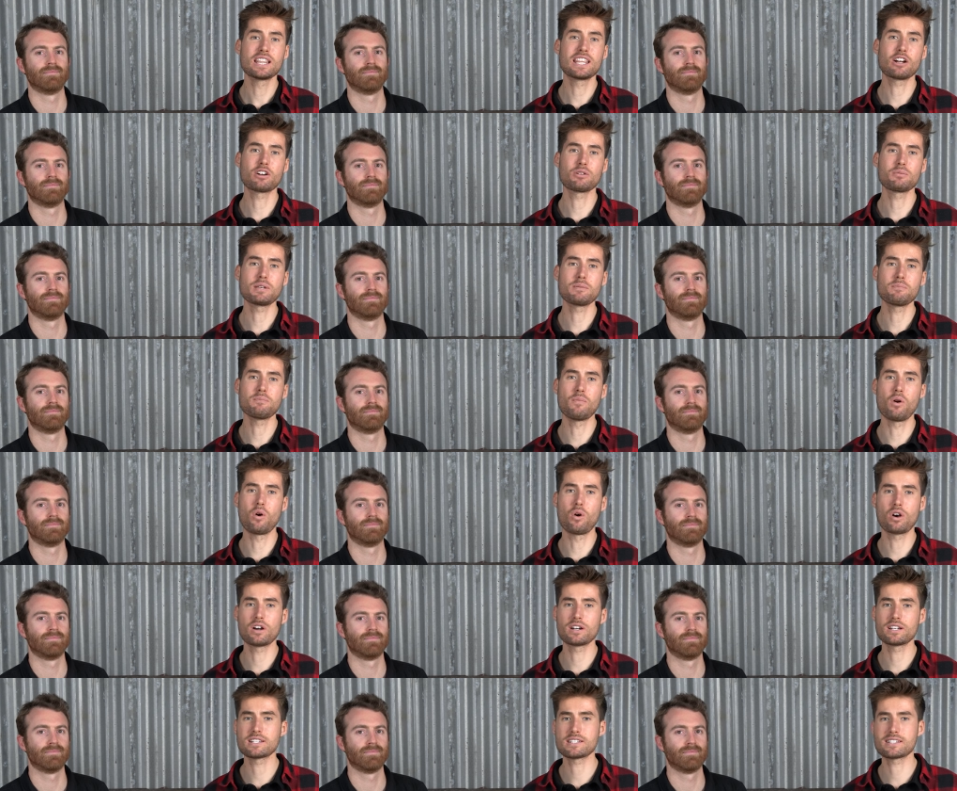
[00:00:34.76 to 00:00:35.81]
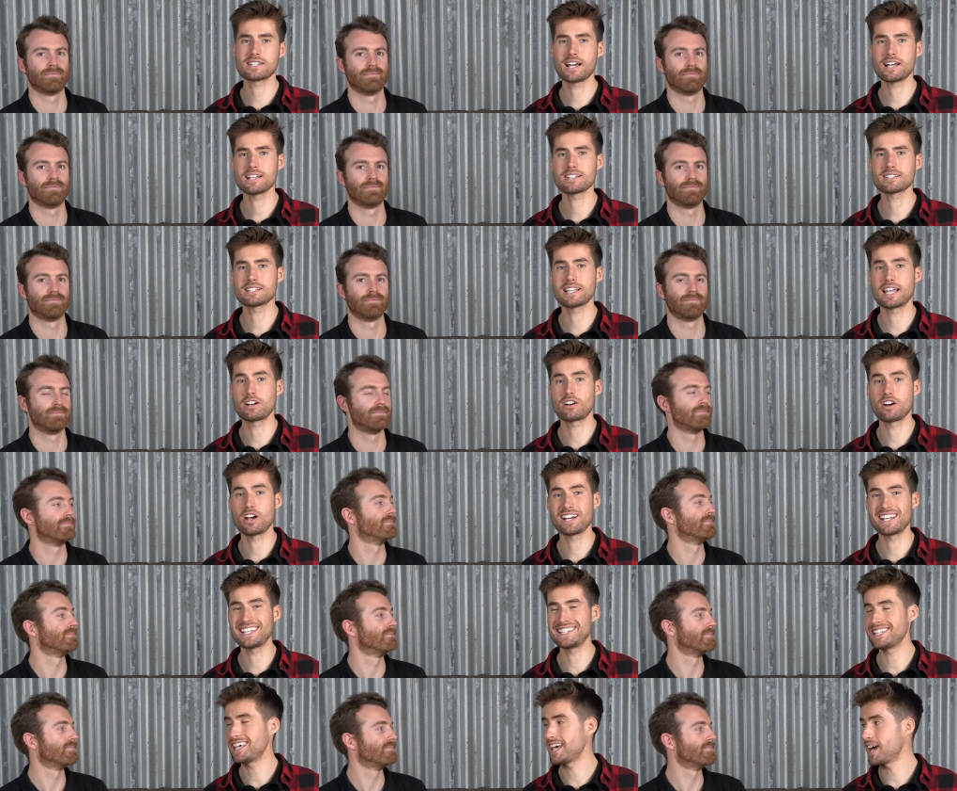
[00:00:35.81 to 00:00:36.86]
Speaker 1: There will be more discussed later on
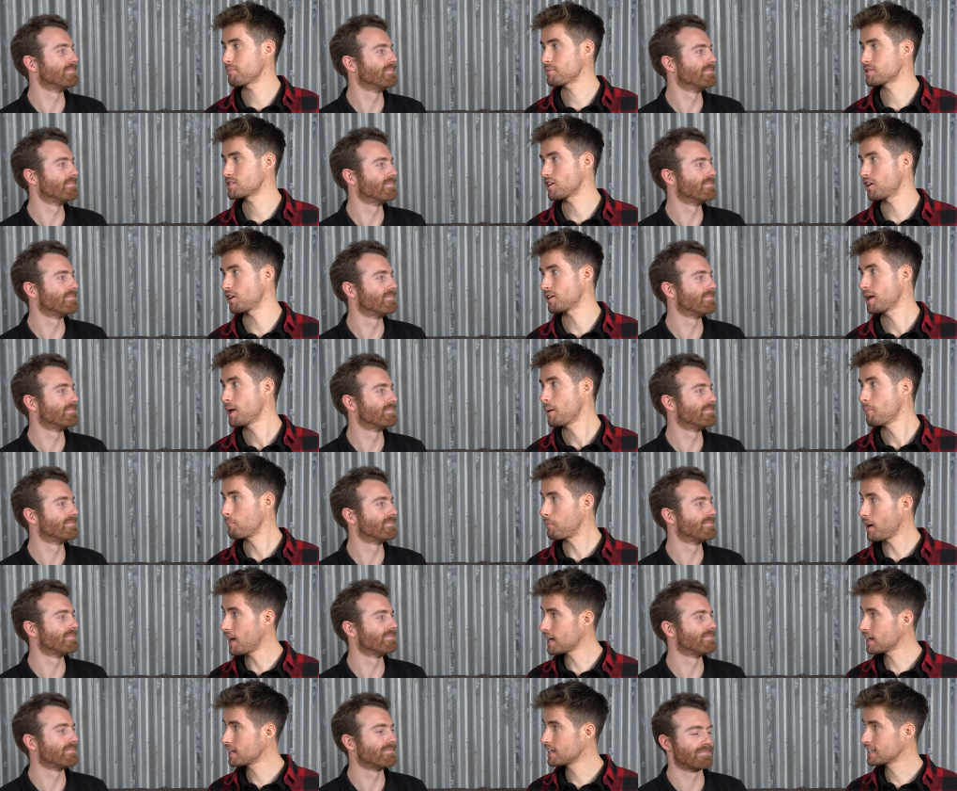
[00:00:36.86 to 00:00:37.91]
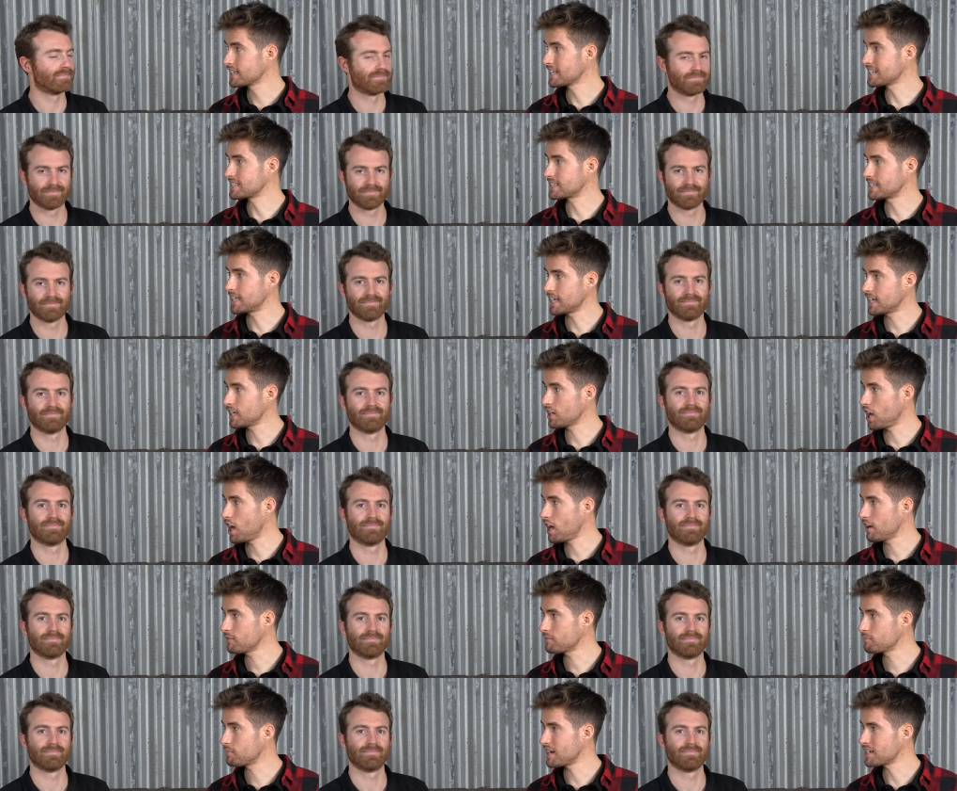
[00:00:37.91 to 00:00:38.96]
in the episode. But let's kick it
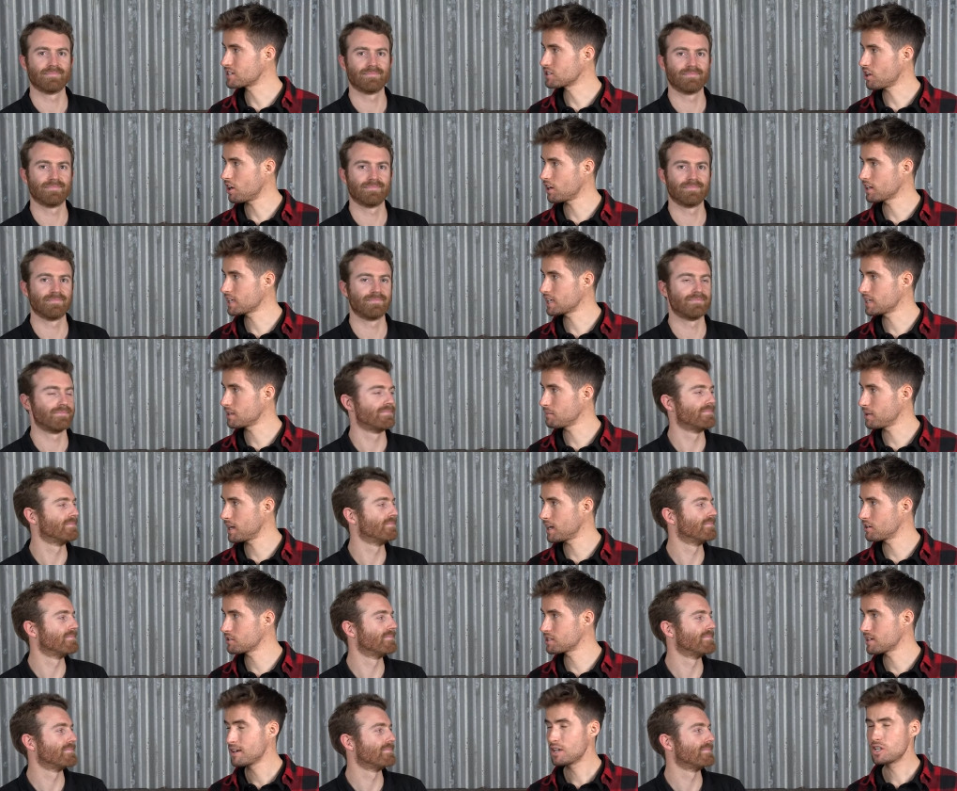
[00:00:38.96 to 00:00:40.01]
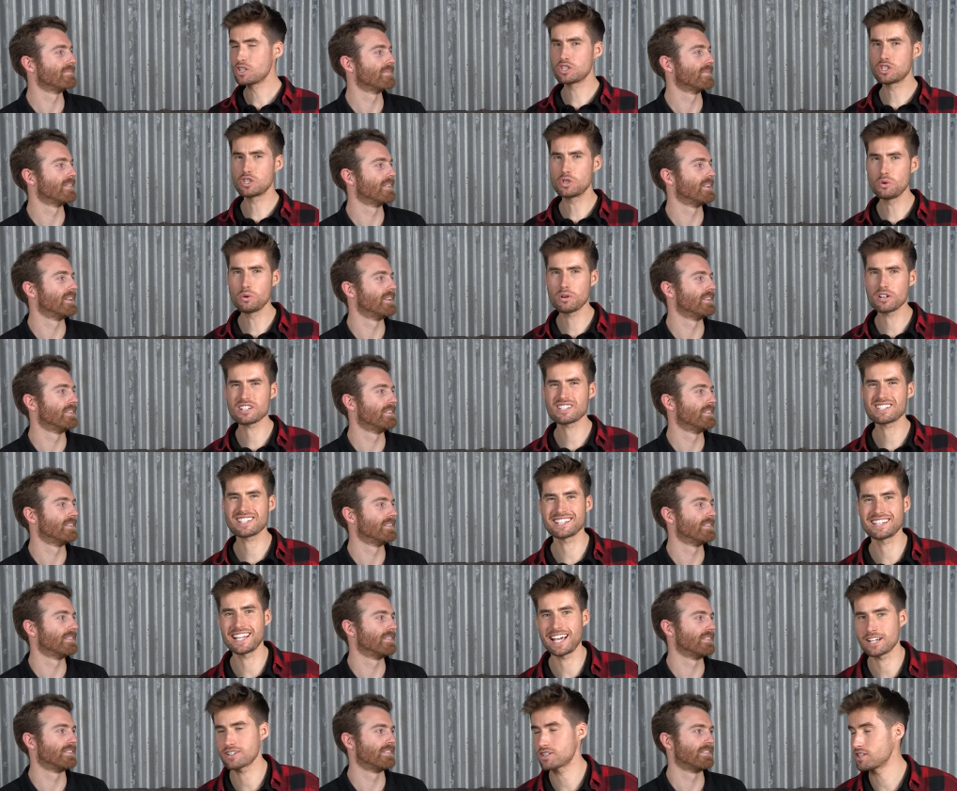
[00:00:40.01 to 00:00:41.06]
off by talking about tour
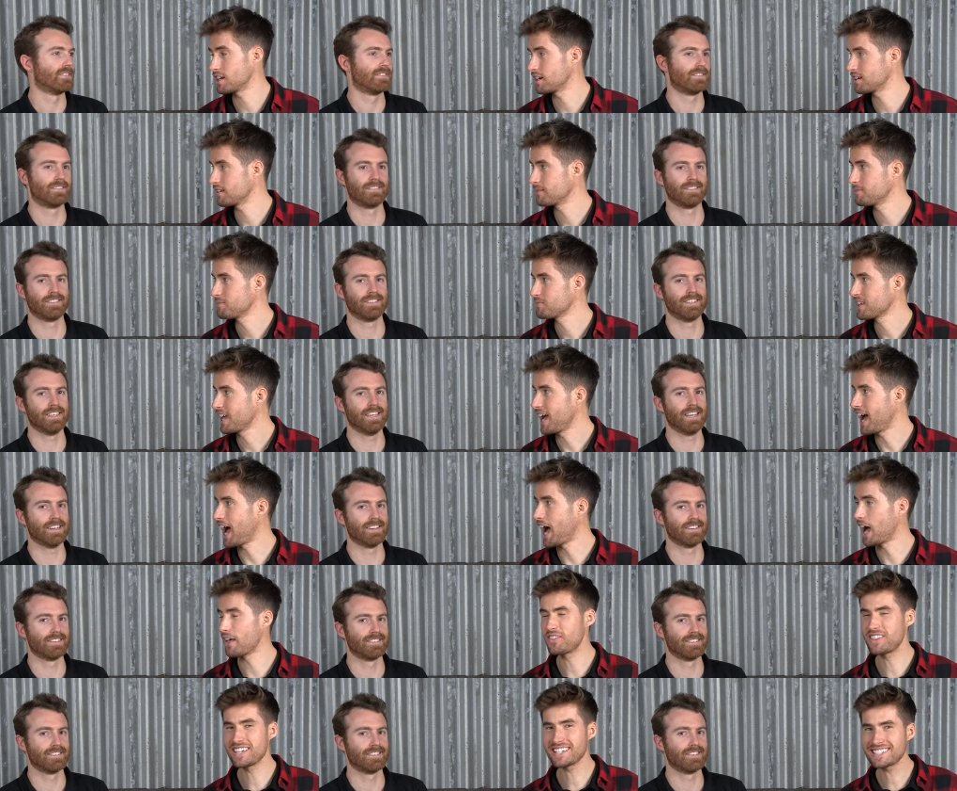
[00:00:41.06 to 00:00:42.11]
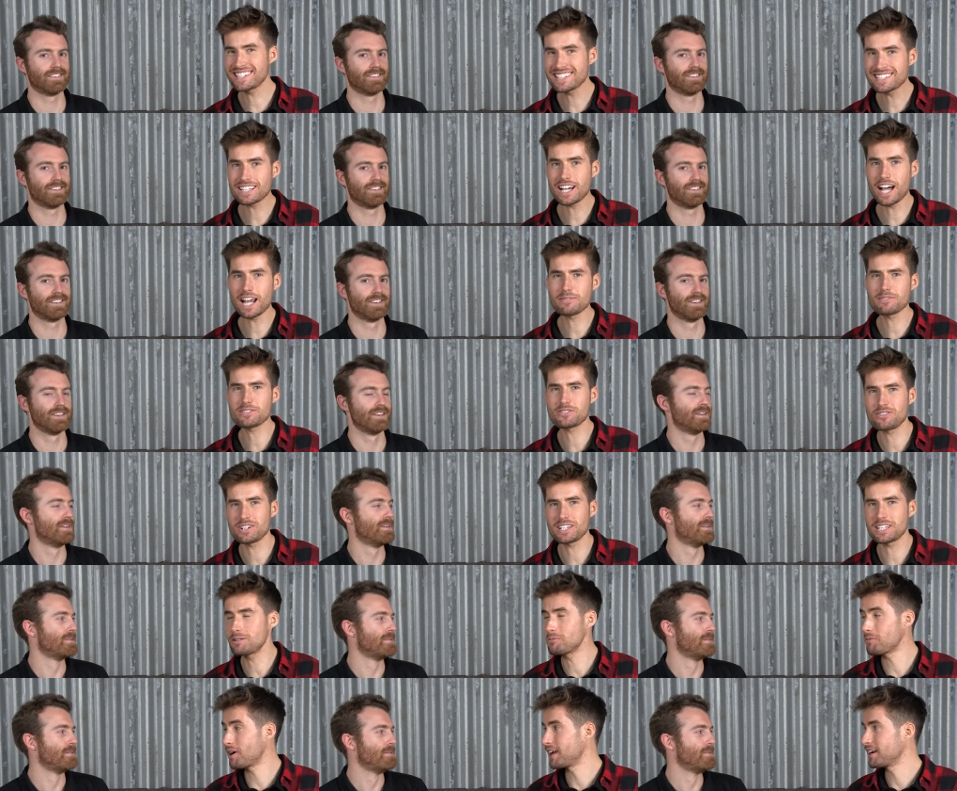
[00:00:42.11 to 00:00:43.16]
selection. Yeah. Uh, this is kind of a
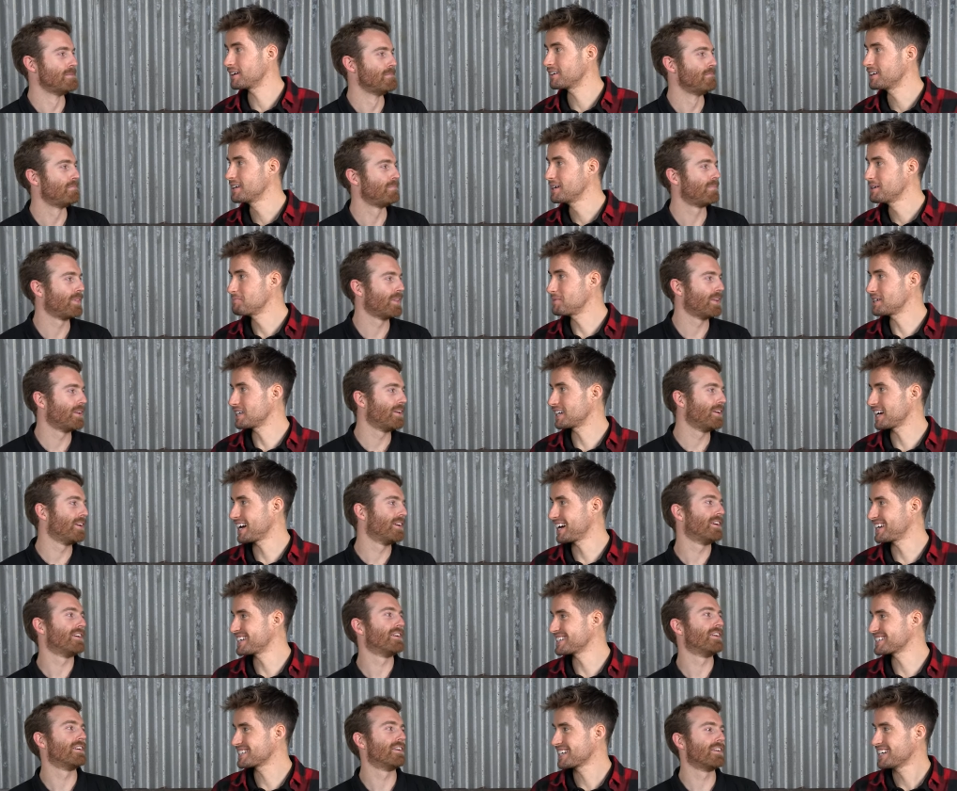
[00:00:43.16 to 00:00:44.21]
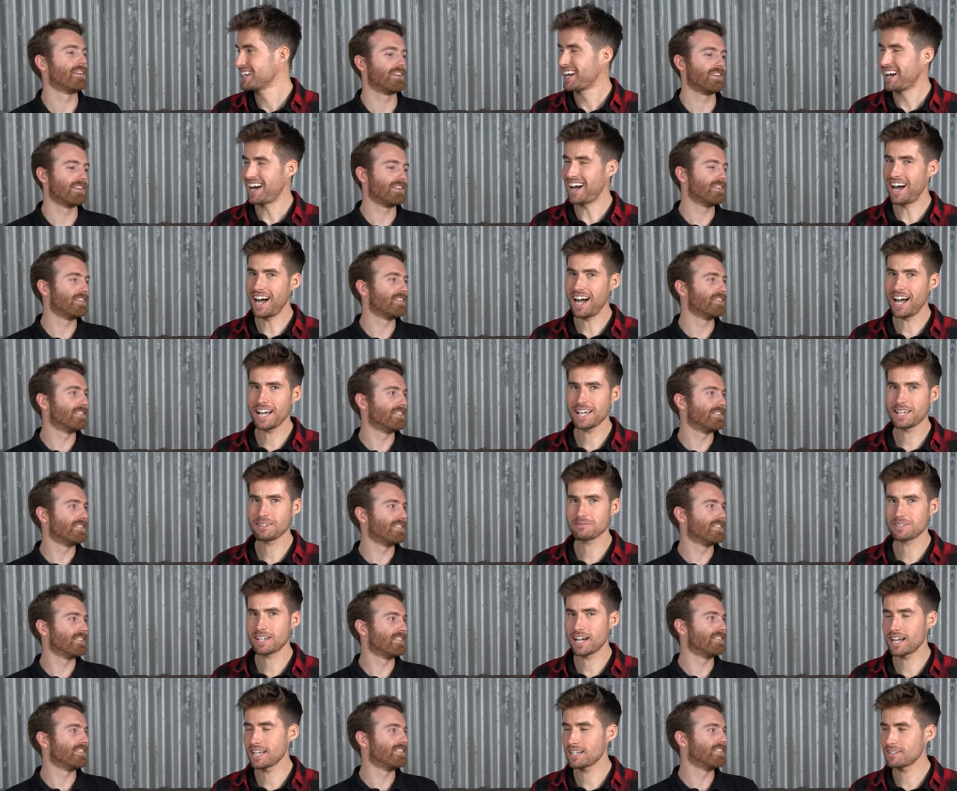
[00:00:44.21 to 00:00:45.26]
tricky one because I'm
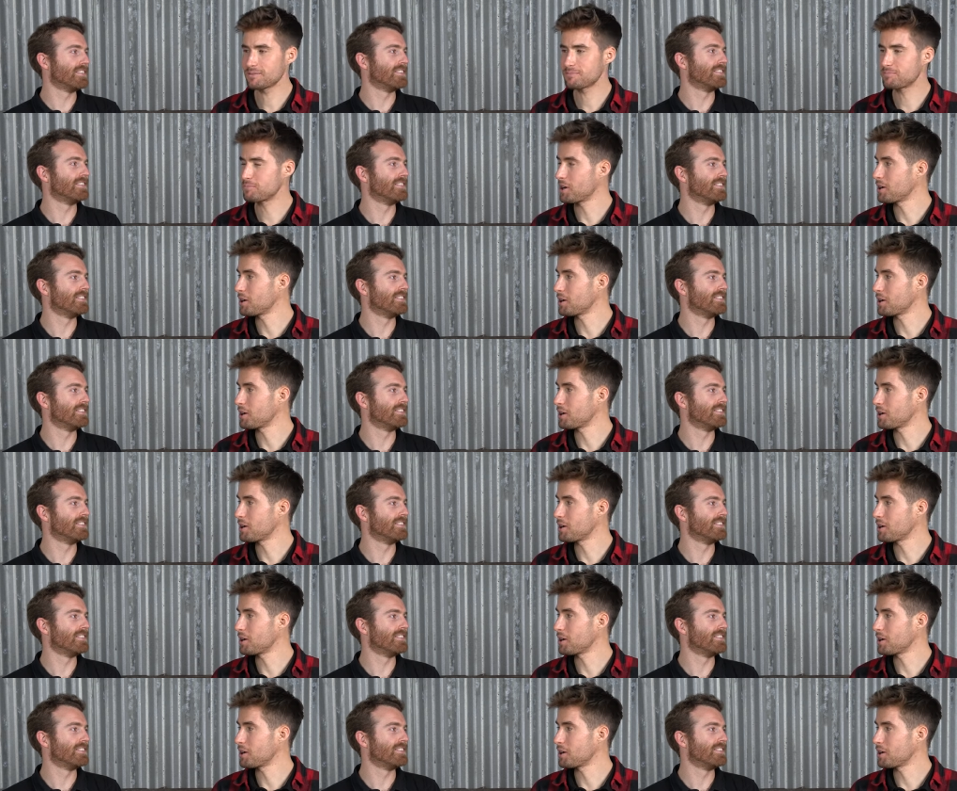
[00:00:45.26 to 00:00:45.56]
kind of